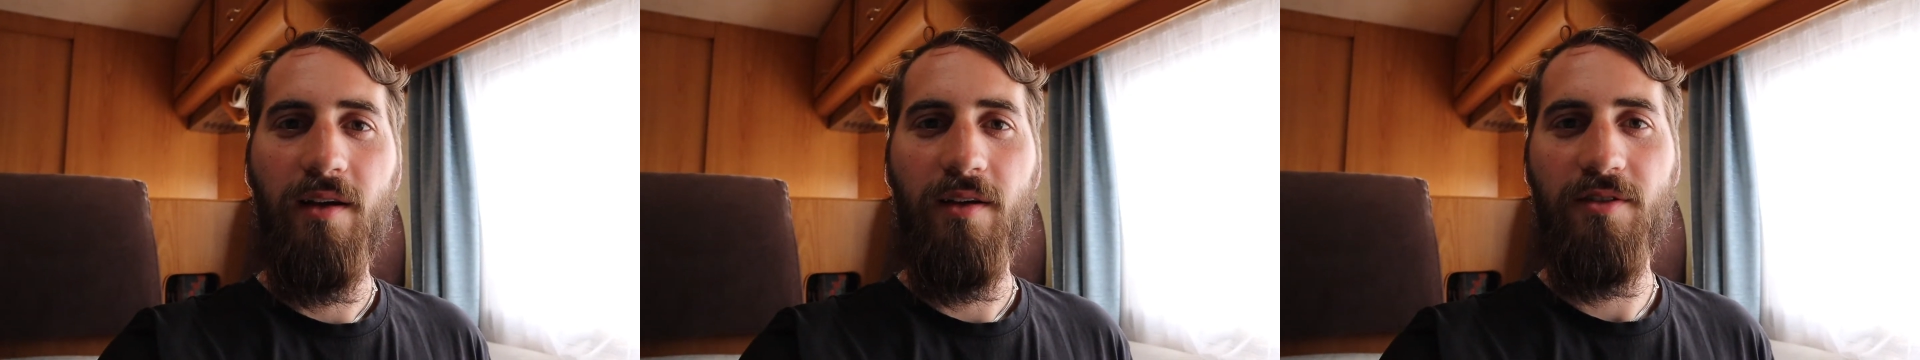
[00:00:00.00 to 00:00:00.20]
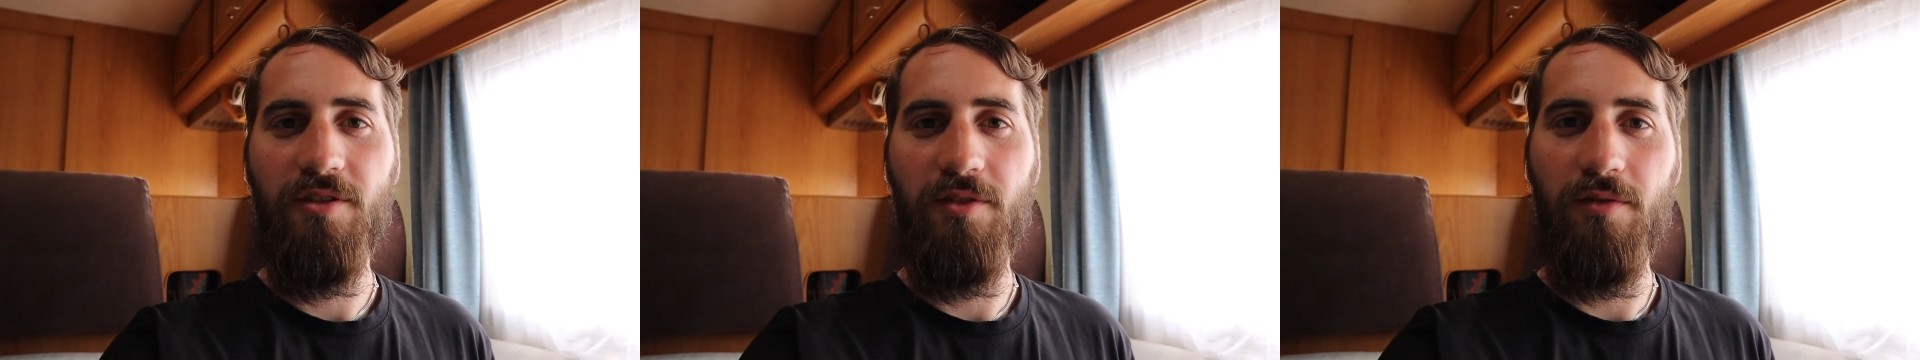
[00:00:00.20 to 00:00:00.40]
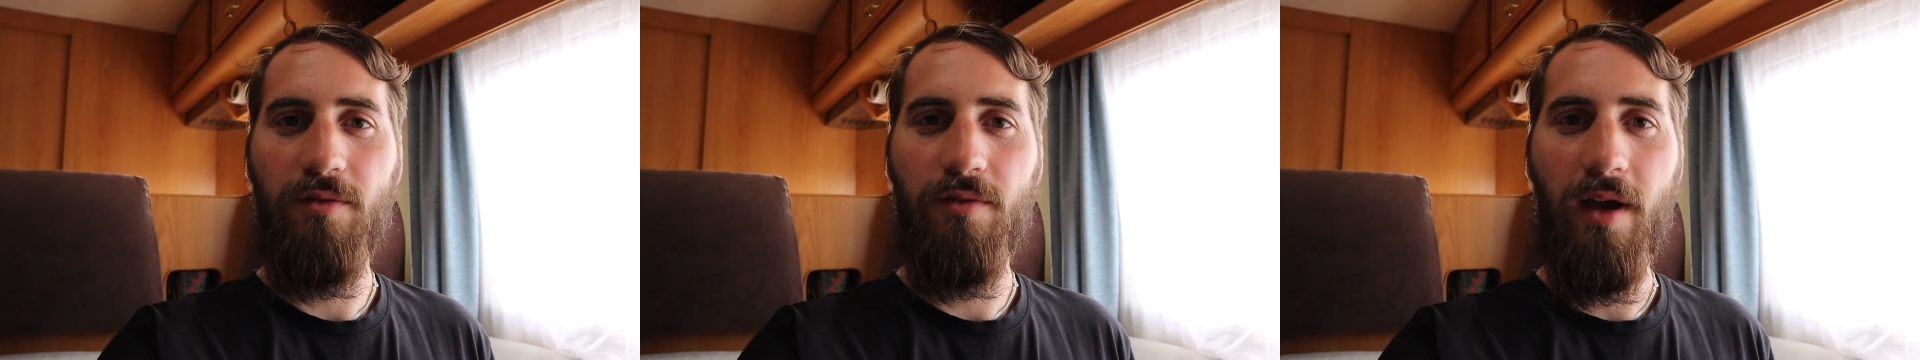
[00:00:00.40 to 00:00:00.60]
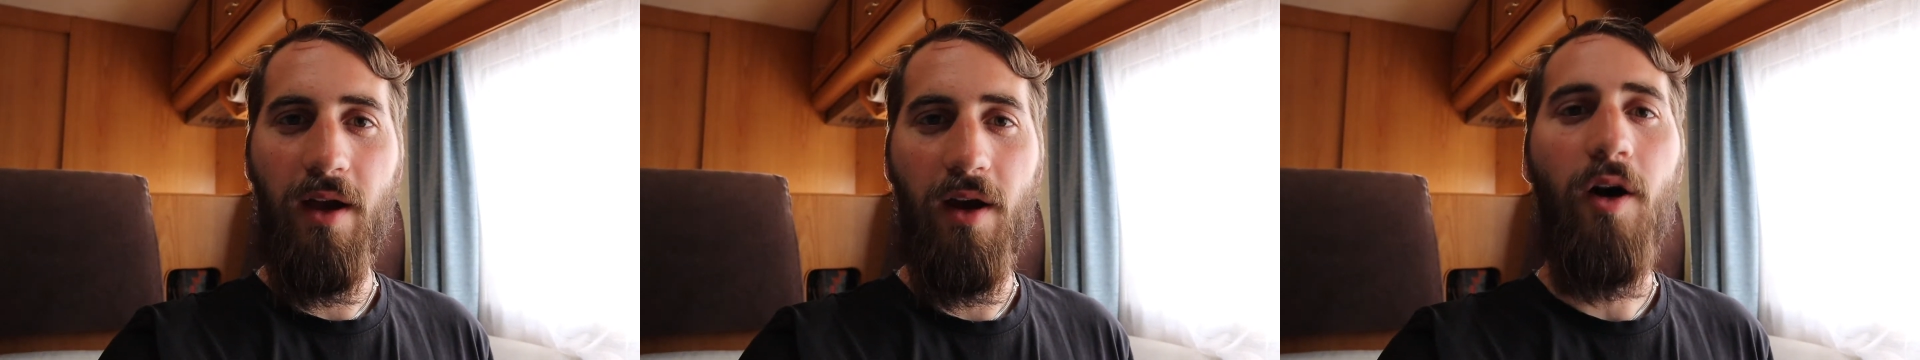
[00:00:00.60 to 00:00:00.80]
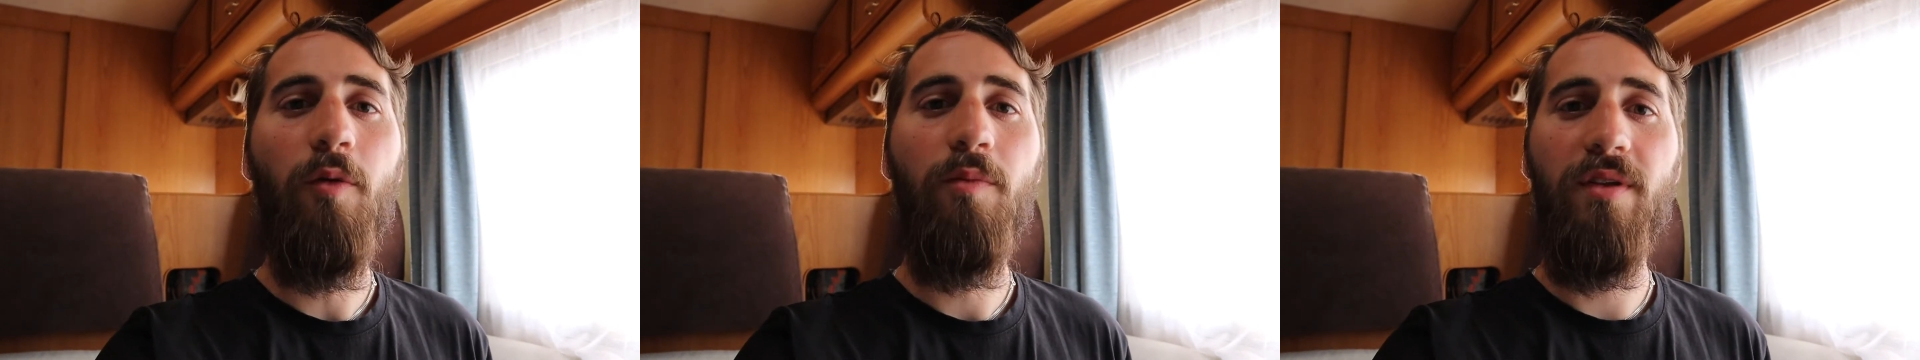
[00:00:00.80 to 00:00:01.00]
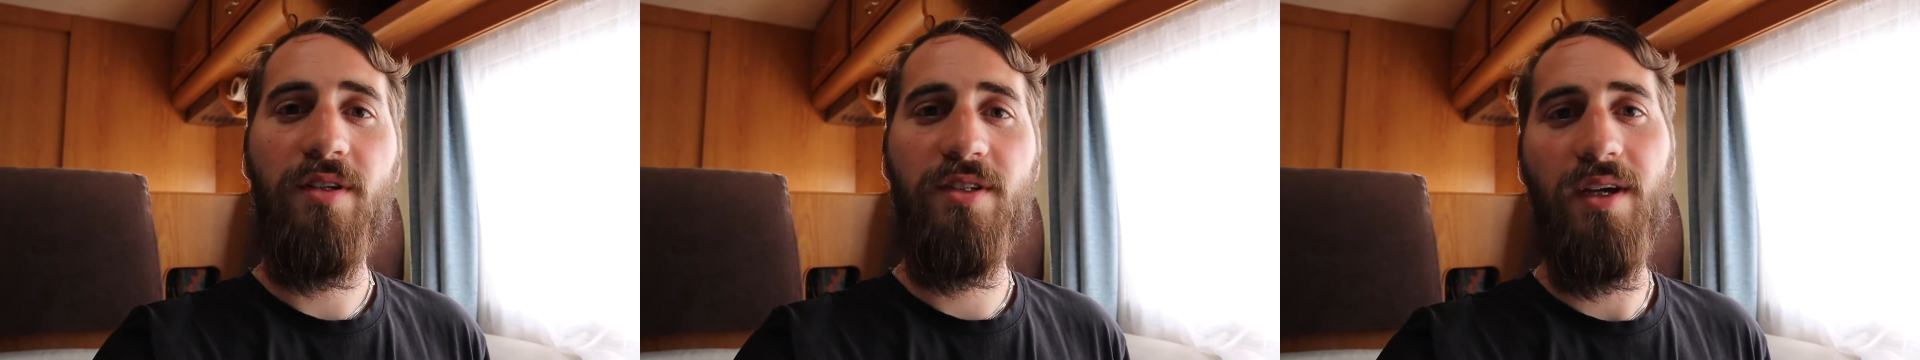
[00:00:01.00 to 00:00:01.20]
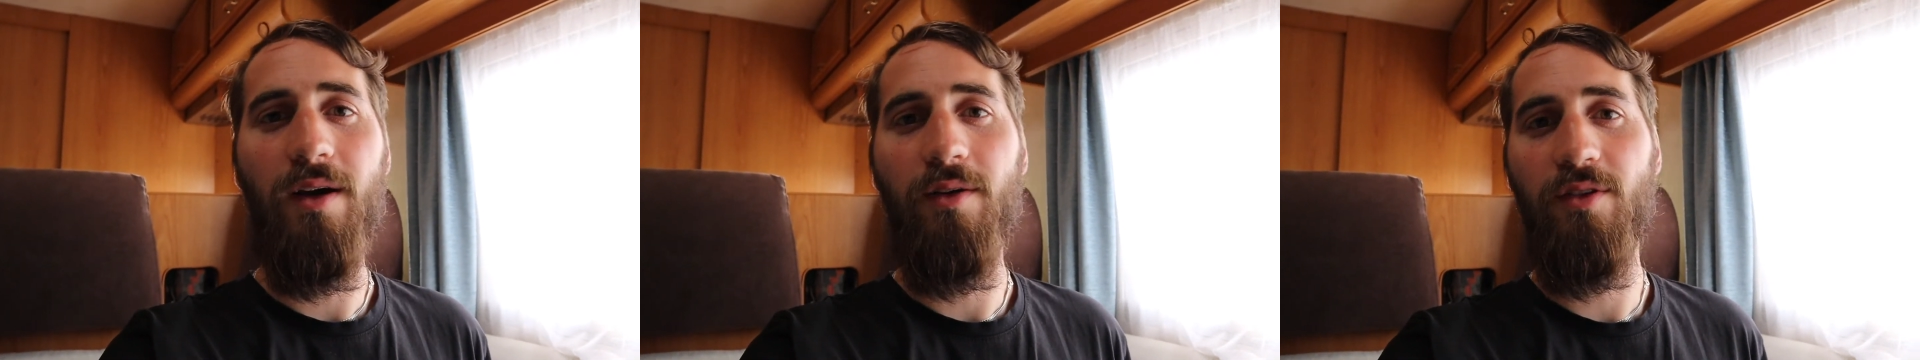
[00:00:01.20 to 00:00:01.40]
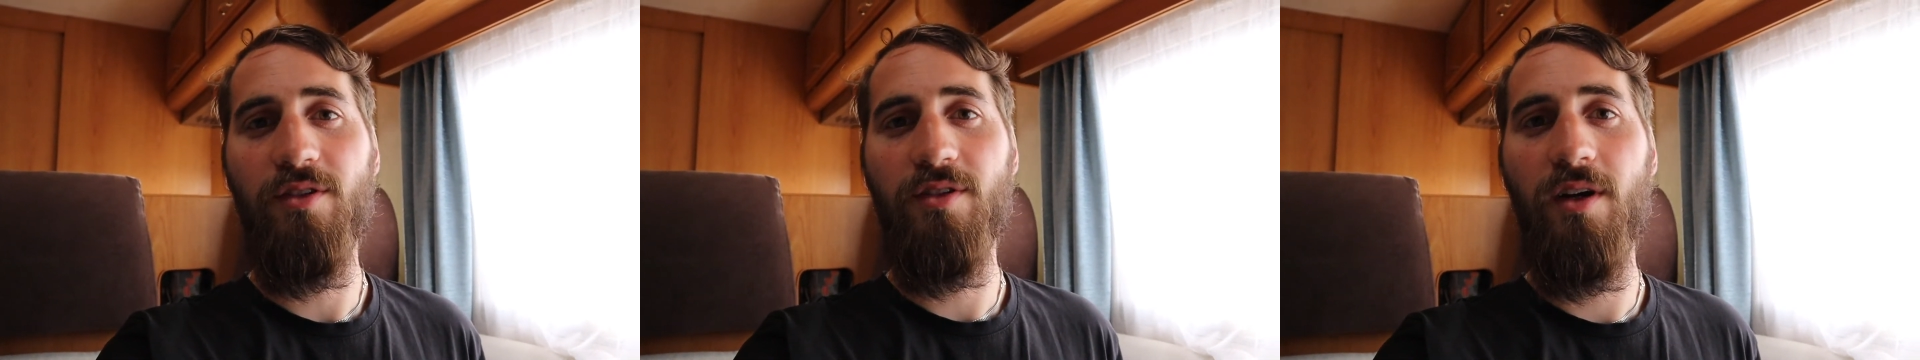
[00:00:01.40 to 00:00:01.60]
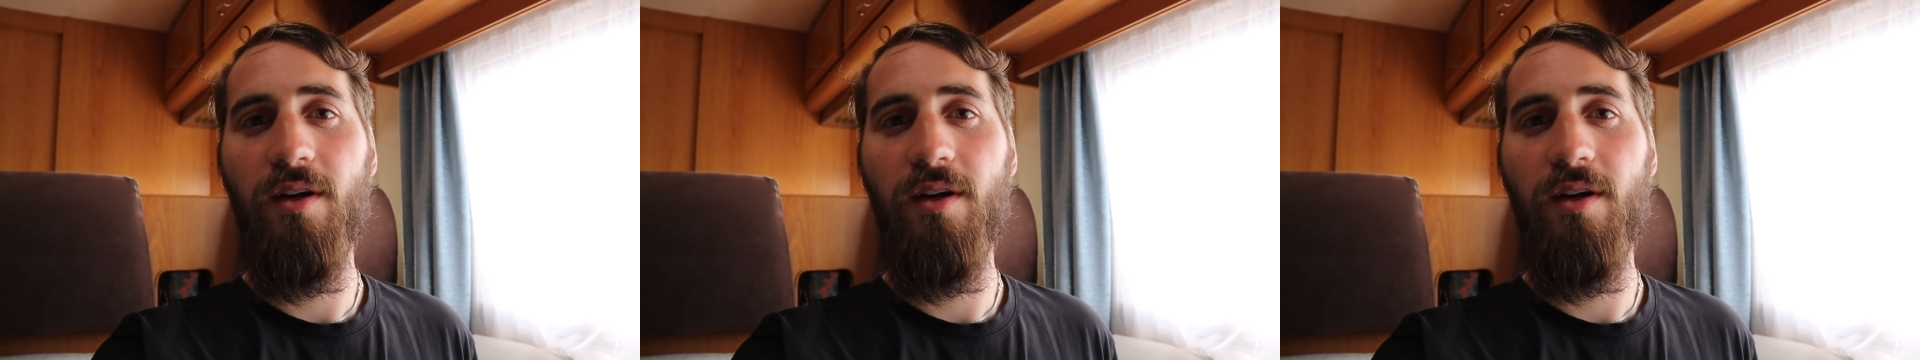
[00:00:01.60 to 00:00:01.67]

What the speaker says: so I hope the sound is